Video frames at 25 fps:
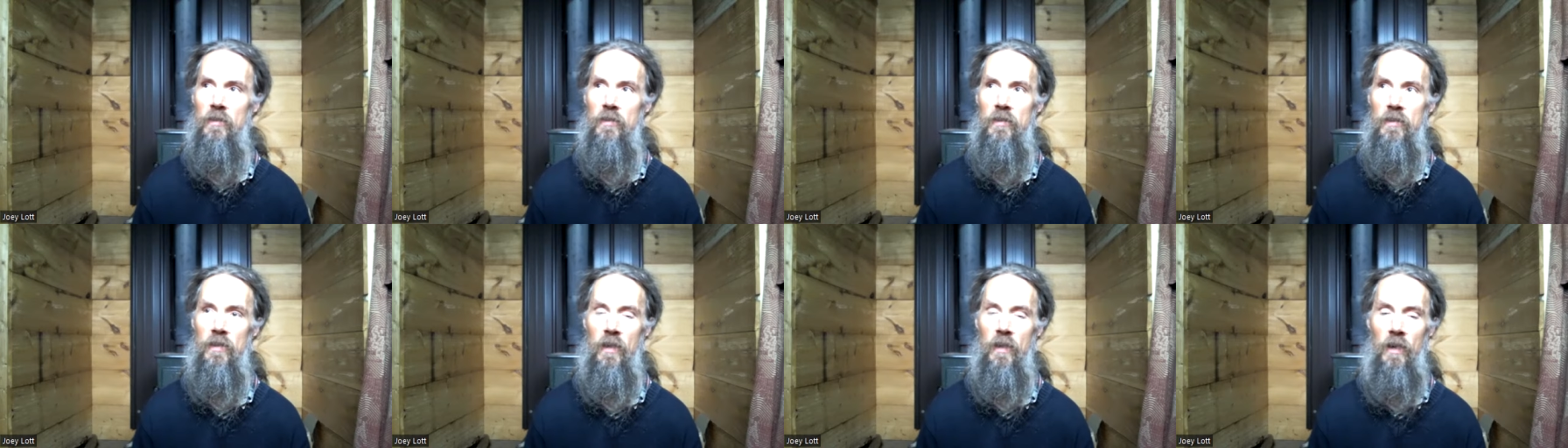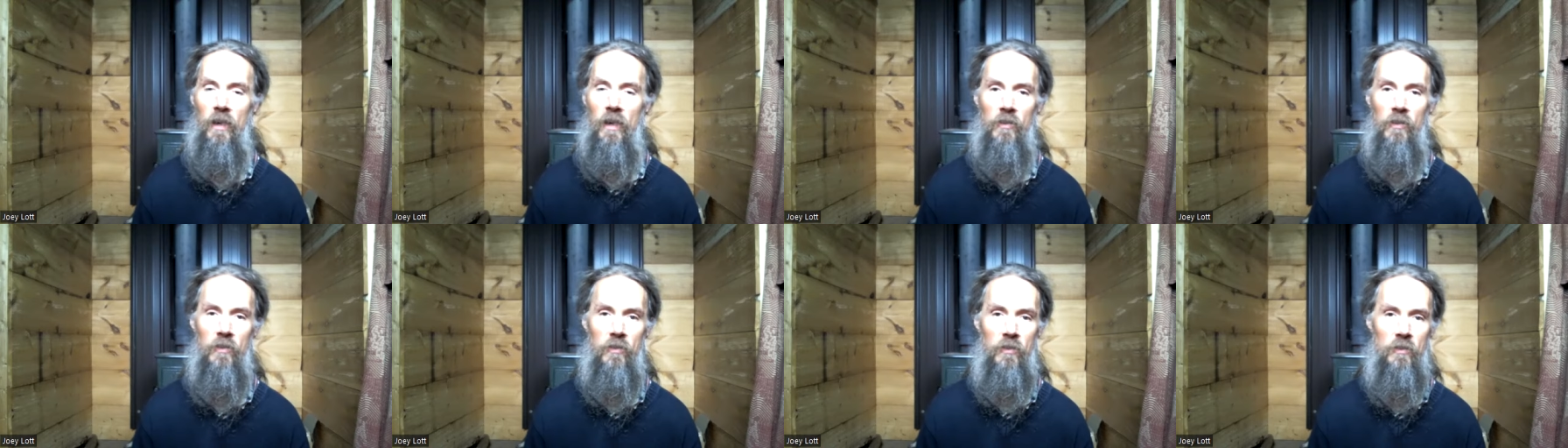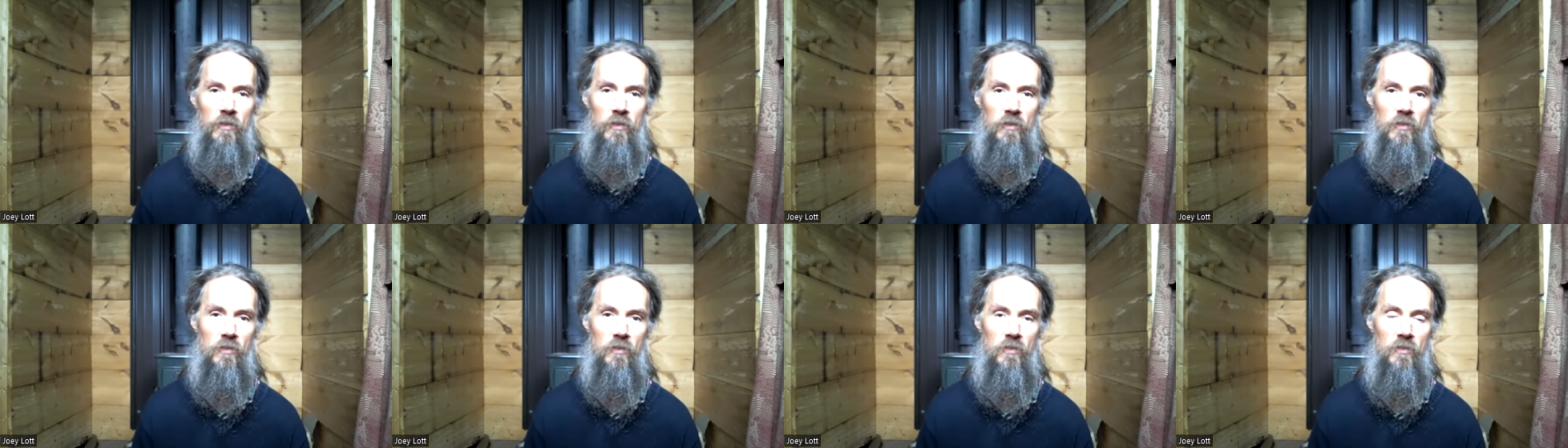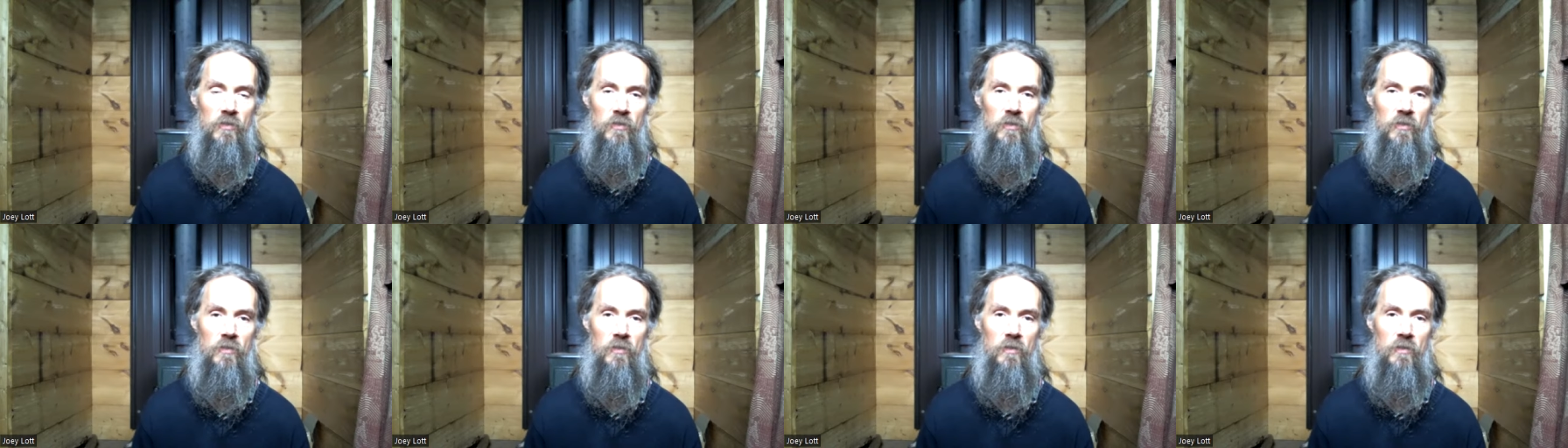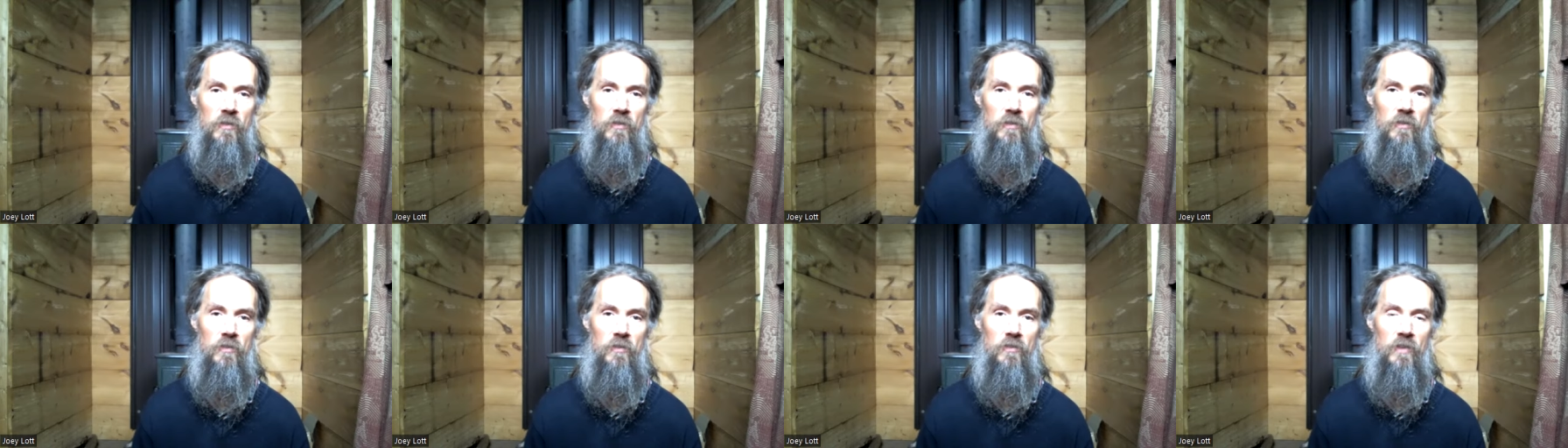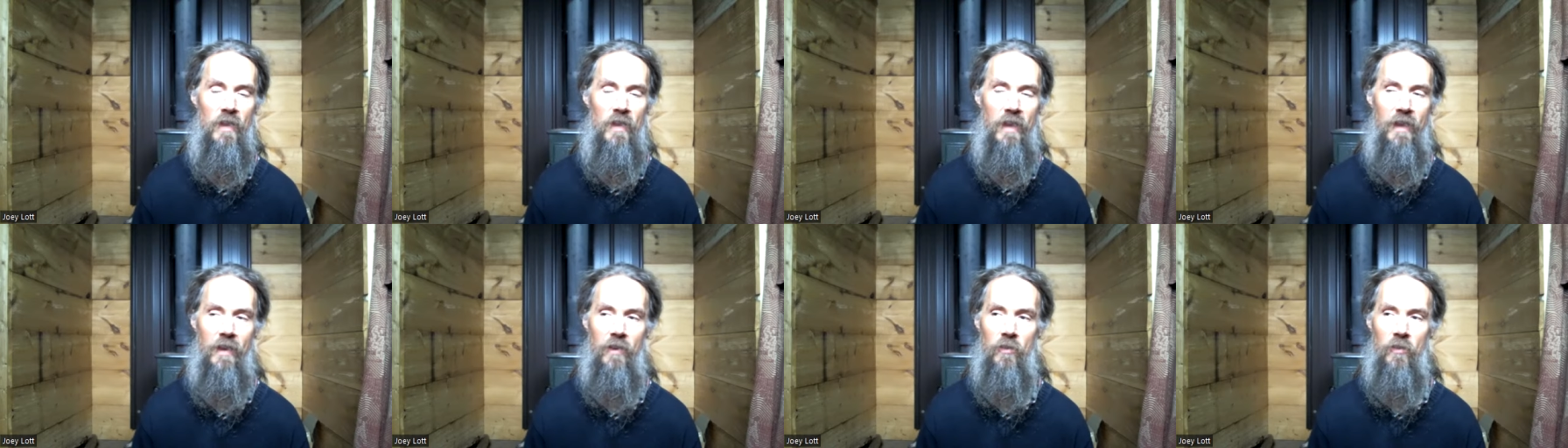colors, the
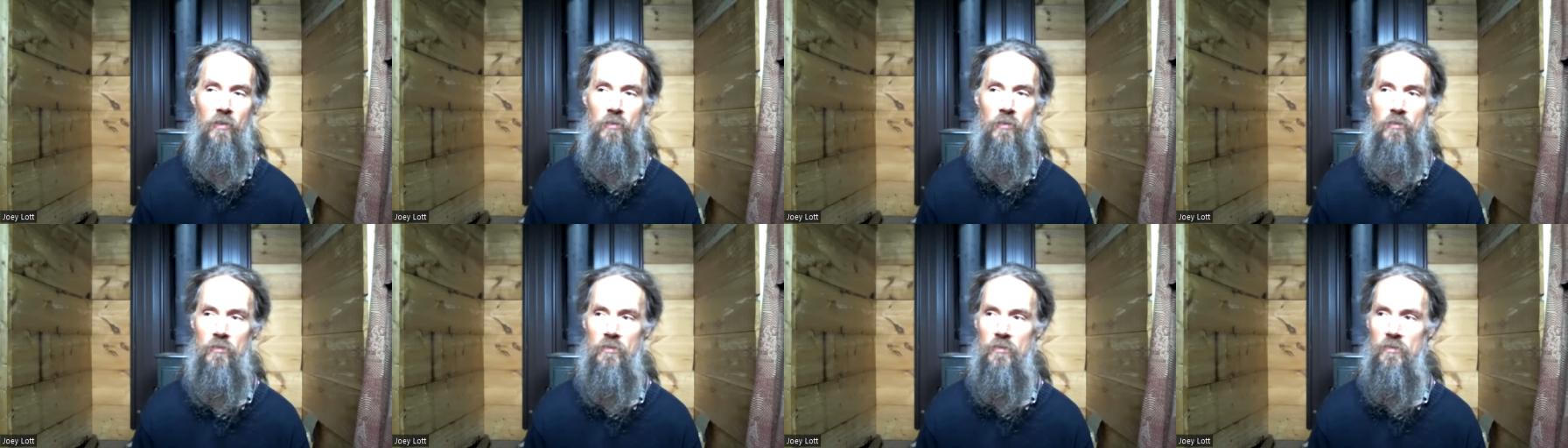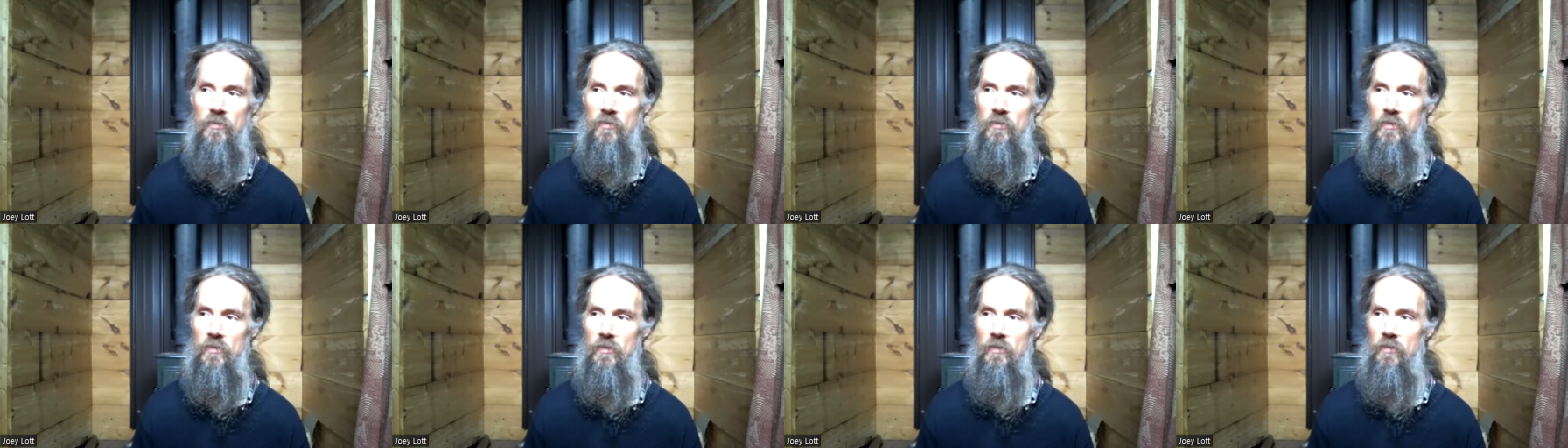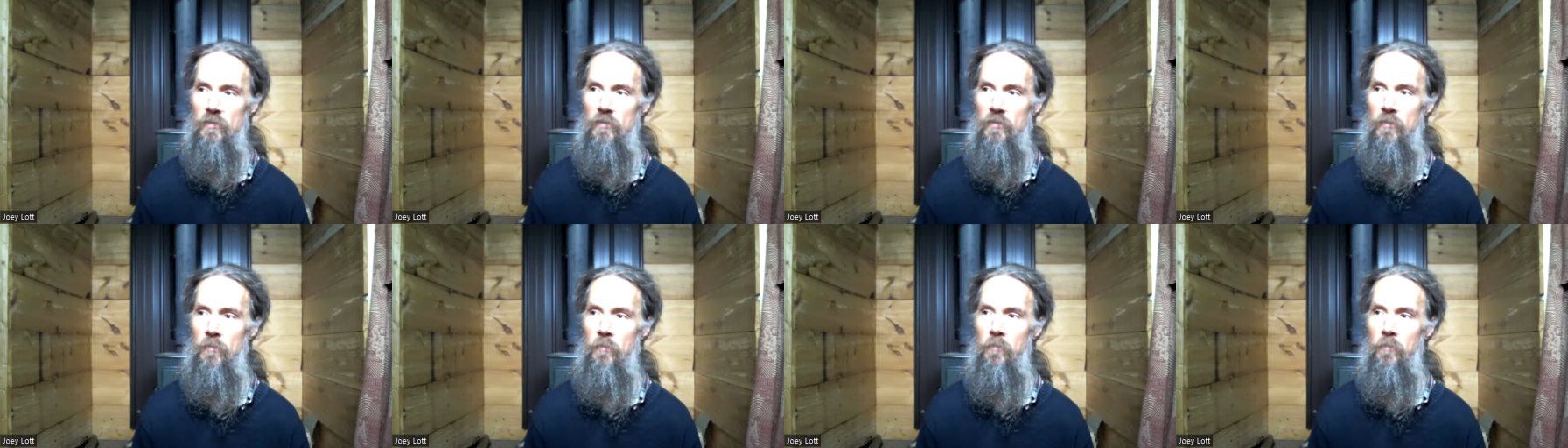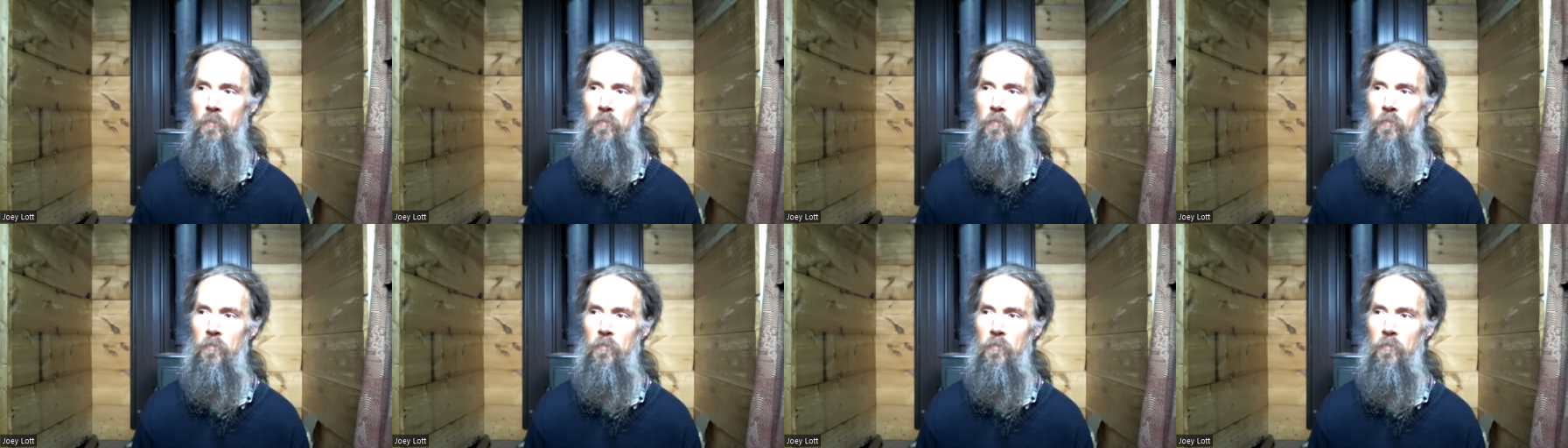sounds, the